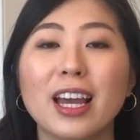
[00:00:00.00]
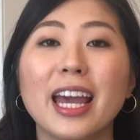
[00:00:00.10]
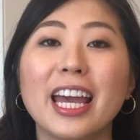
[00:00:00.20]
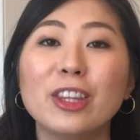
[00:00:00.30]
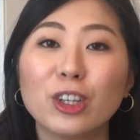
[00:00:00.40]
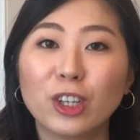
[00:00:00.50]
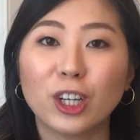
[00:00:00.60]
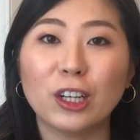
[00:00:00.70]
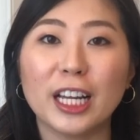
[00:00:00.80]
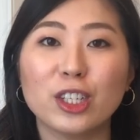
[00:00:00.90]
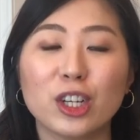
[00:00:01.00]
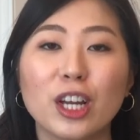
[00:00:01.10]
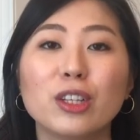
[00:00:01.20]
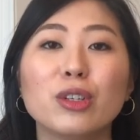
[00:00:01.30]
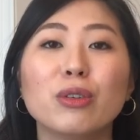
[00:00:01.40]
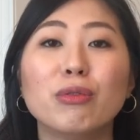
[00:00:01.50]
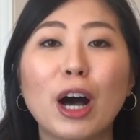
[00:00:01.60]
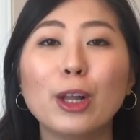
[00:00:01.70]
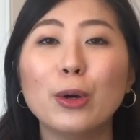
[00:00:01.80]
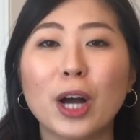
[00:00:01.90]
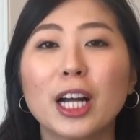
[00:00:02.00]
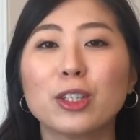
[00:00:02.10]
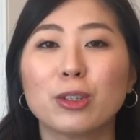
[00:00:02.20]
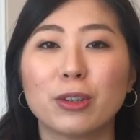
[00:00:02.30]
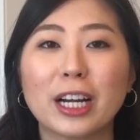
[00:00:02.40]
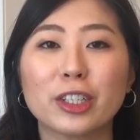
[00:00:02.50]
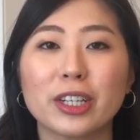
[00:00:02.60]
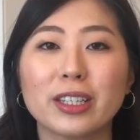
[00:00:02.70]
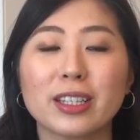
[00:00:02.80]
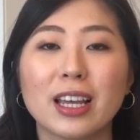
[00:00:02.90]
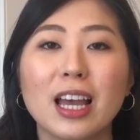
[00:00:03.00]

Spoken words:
and the courage to follow God's directions,